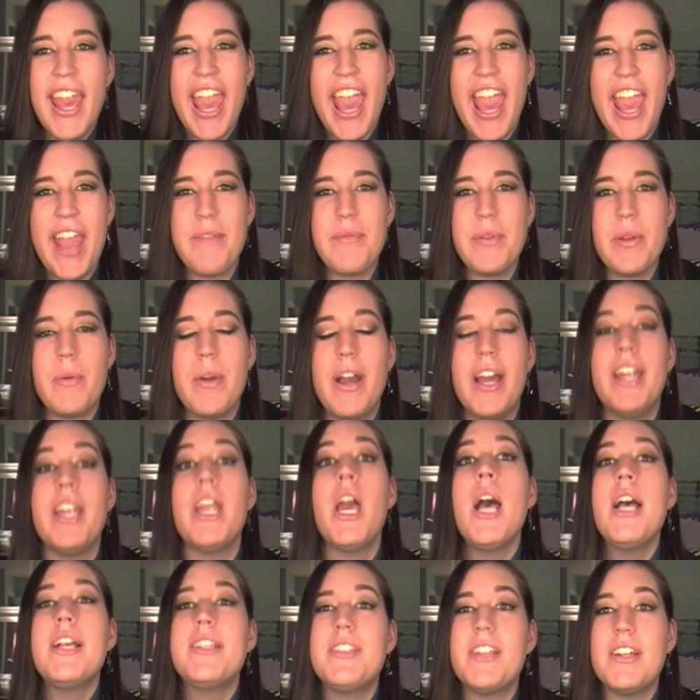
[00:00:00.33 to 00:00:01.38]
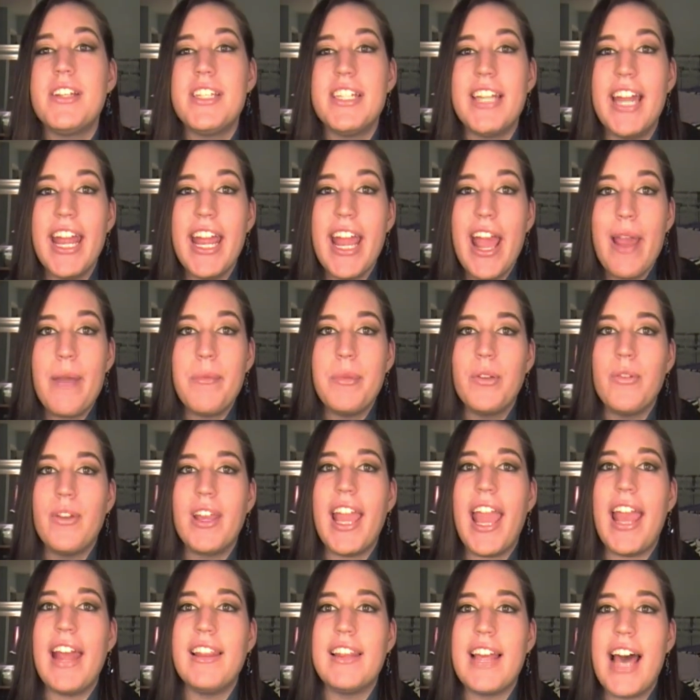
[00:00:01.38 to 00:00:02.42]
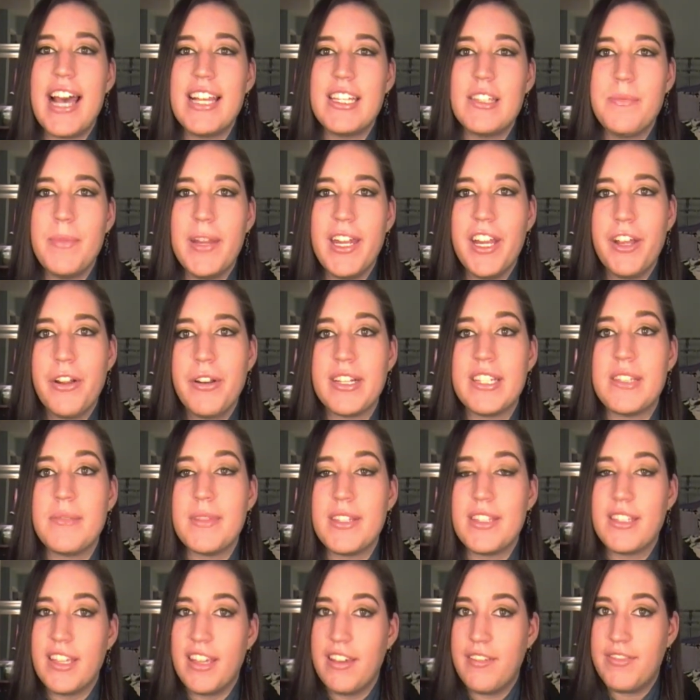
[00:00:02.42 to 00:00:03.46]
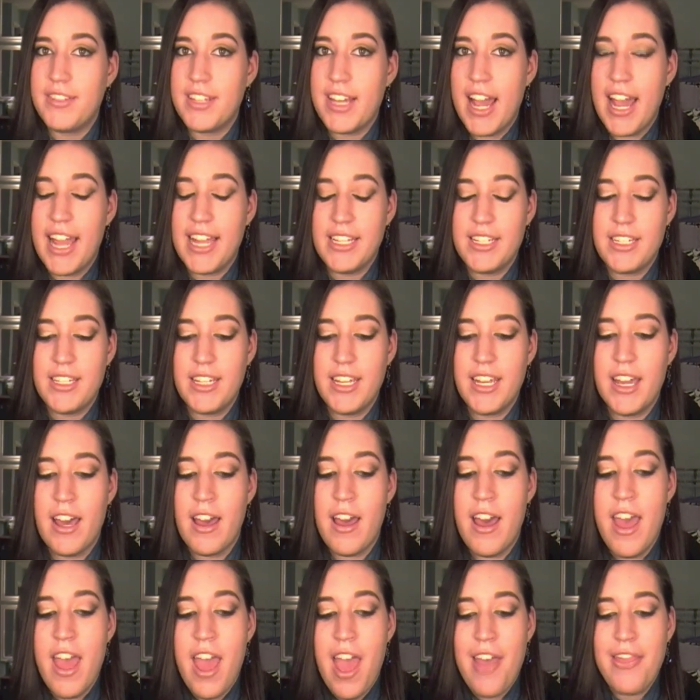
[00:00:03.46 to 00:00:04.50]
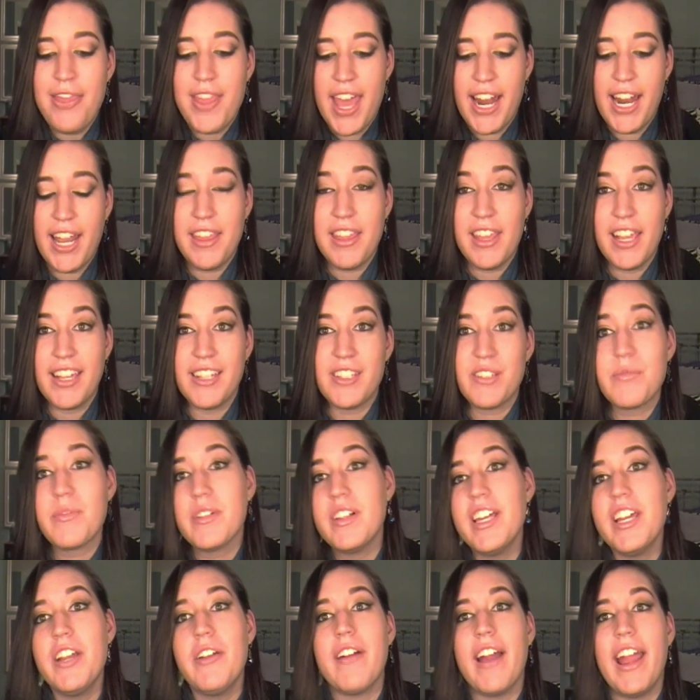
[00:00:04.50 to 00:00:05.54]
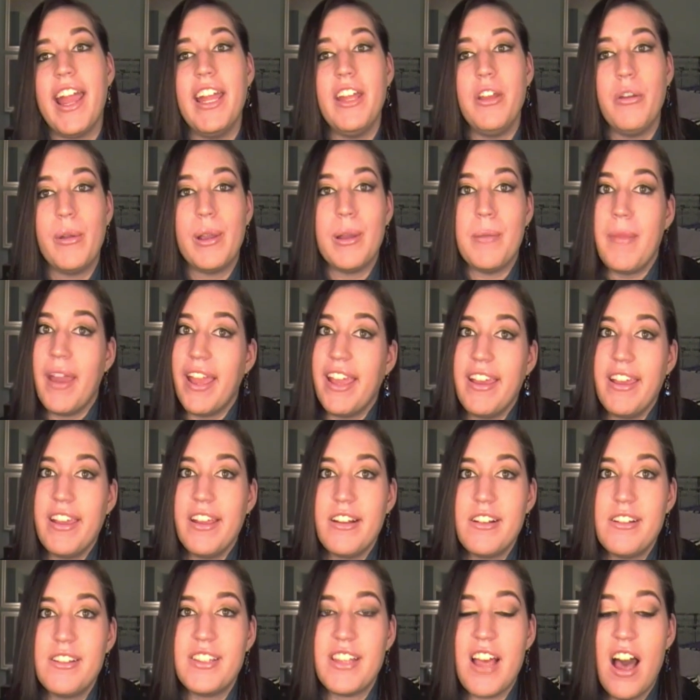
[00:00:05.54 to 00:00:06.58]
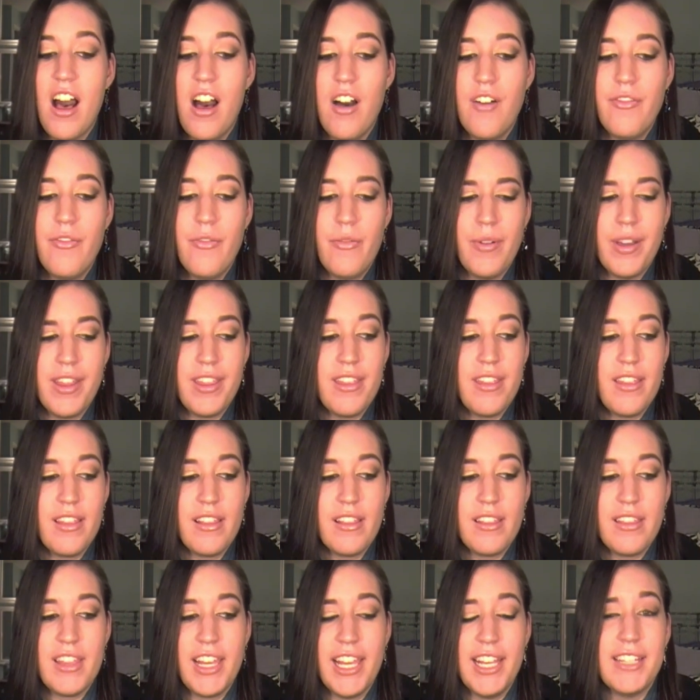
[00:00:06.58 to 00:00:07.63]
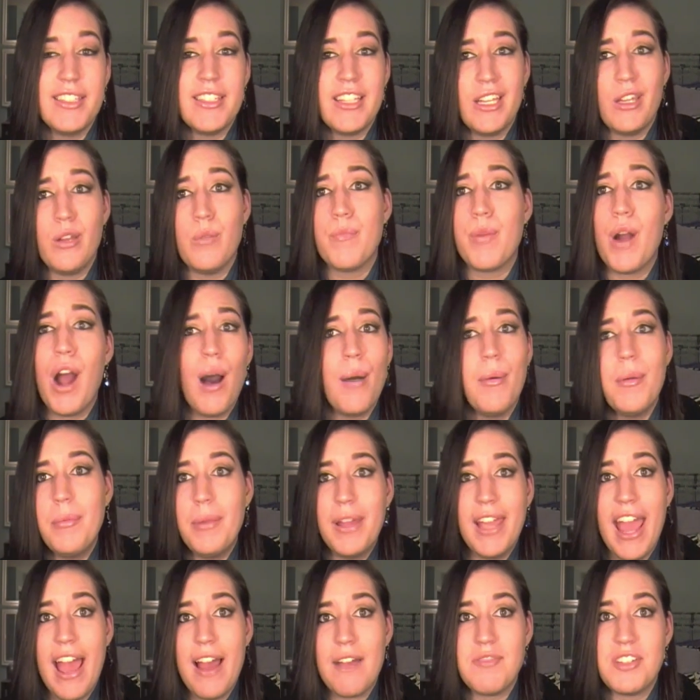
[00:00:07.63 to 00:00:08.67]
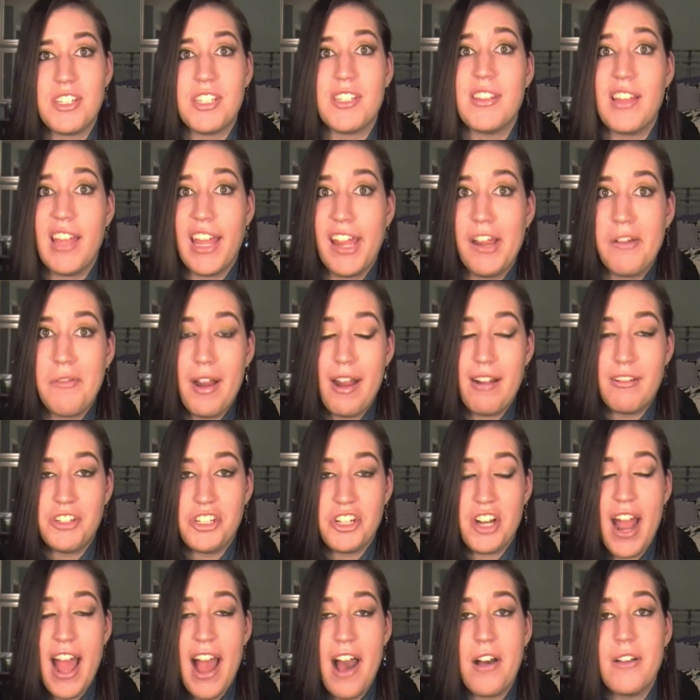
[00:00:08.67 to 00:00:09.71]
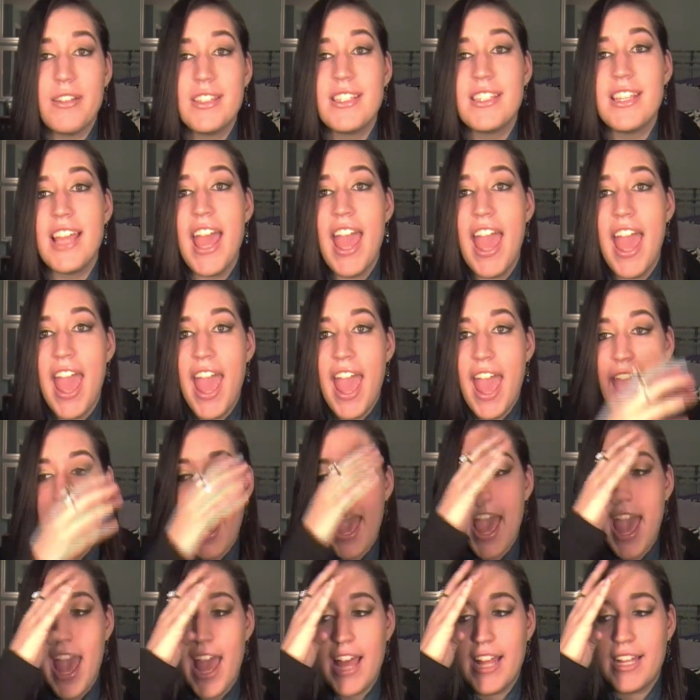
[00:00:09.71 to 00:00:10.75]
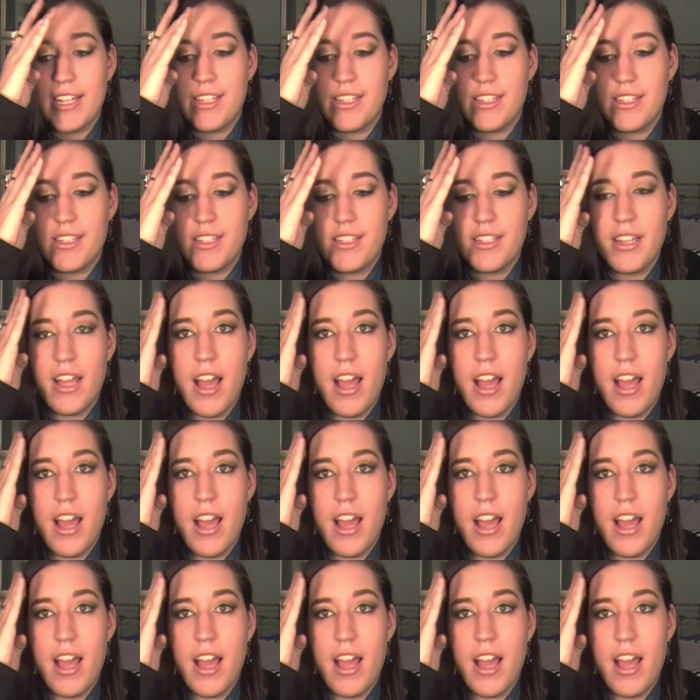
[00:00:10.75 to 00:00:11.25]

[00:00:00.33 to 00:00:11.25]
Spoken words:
Hey everyone, so today I'm doing a last minute Christmas gift idea that I think is really great. You can make it yourself with things that you probably have just laying around your house, and